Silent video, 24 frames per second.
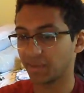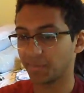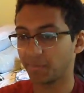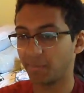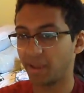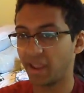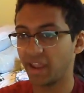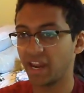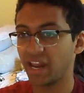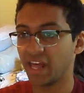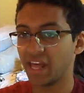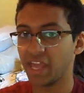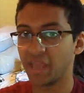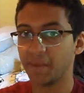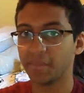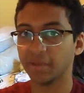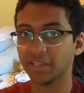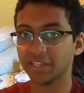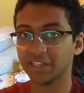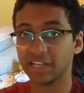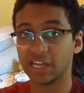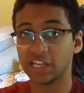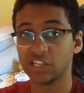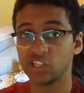made him
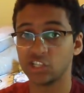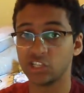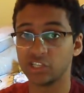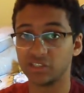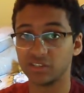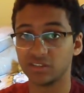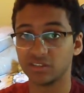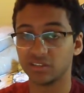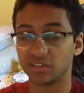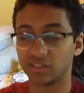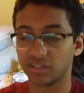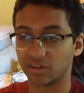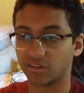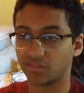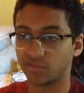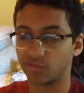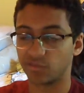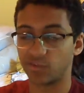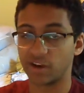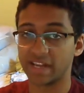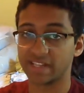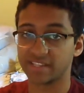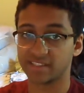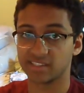a legend, like a
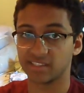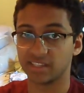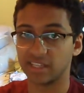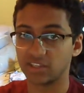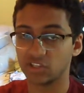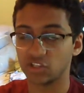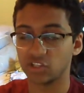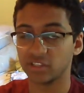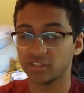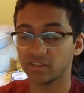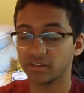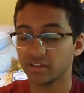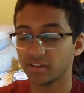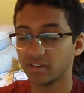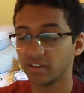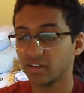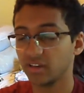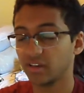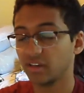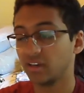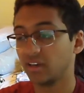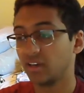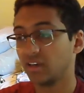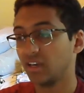France legend.
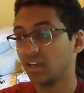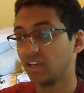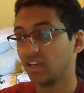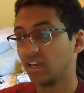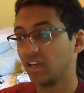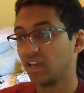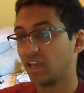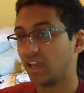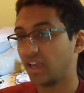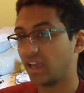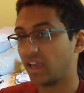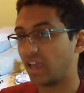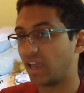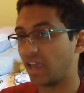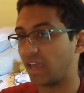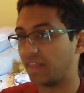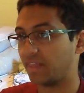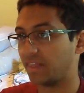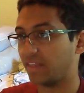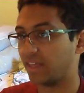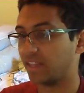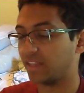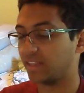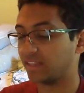
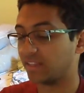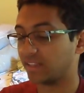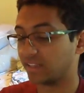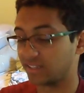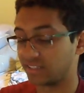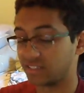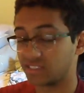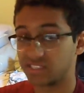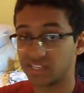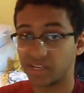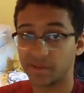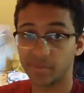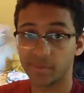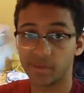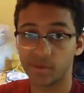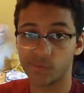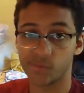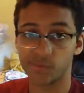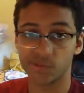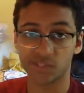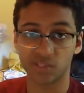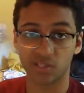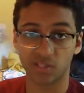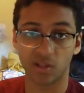And then like the same thing
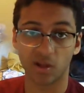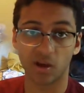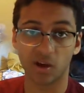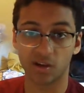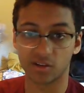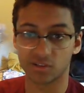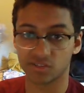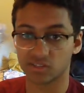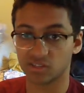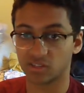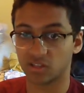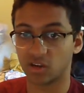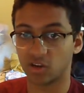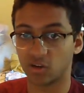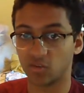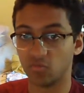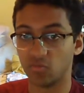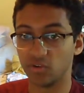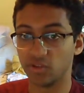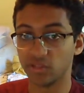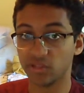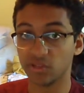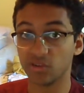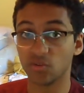with Salah. Salah
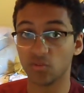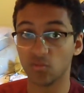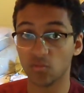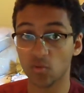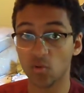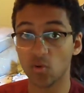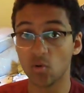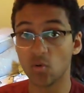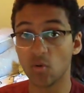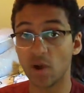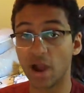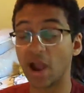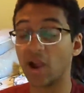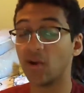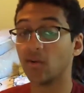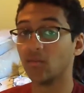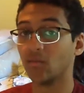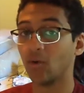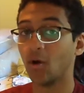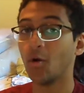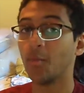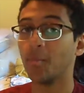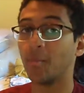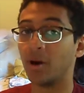really grew at
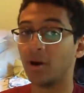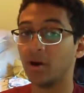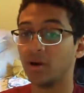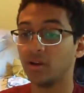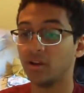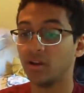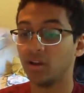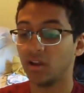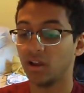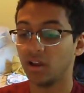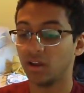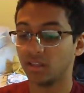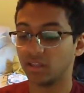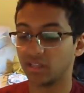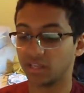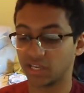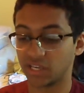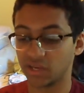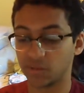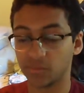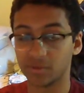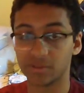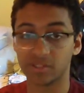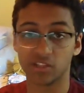Roma. Like
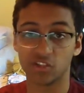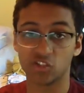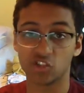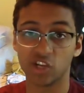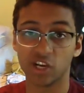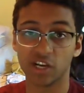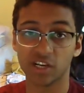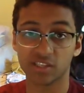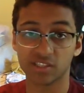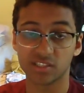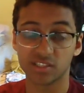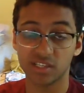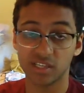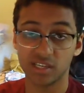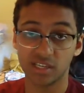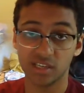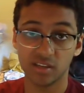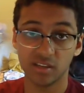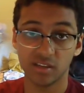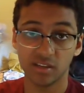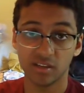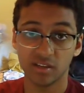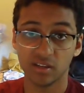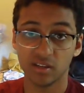he went to
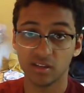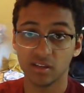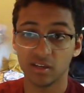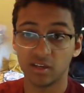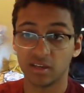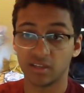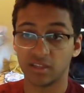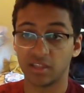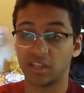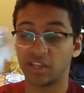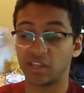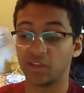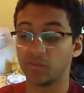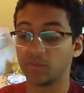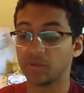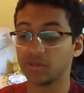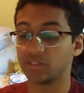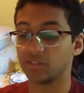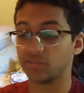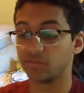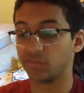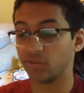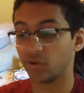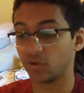Chelsea, then he went
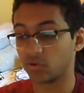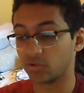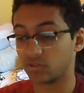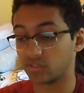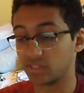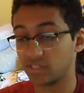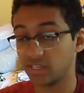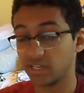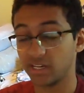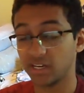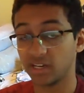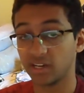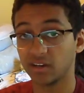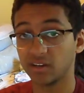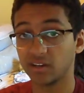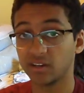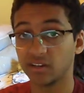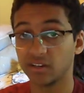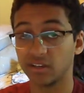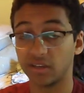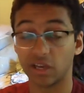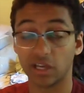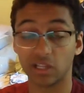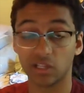to Fiorentina.
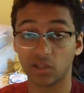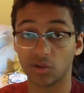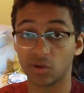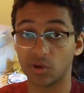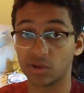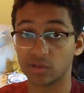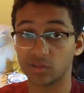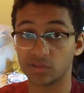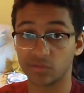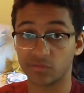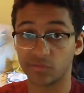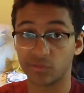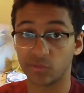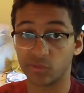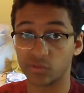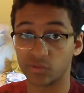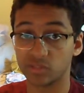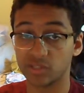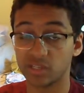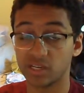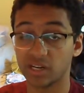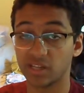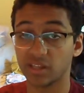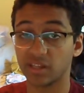He got loaned out to
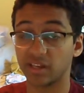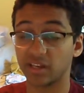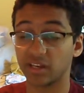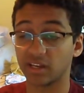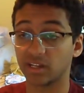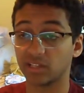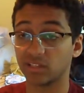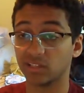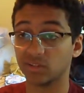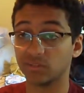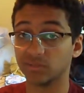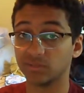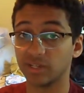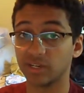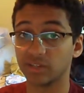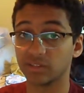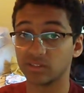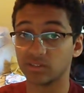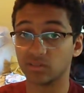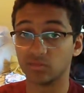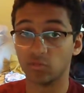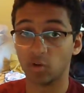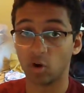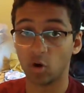Fiorentina, then he got loaned
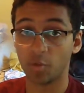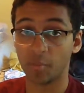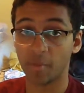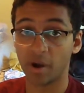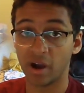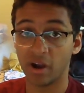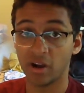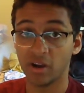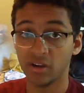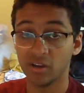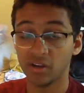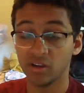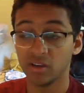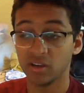out to Roma.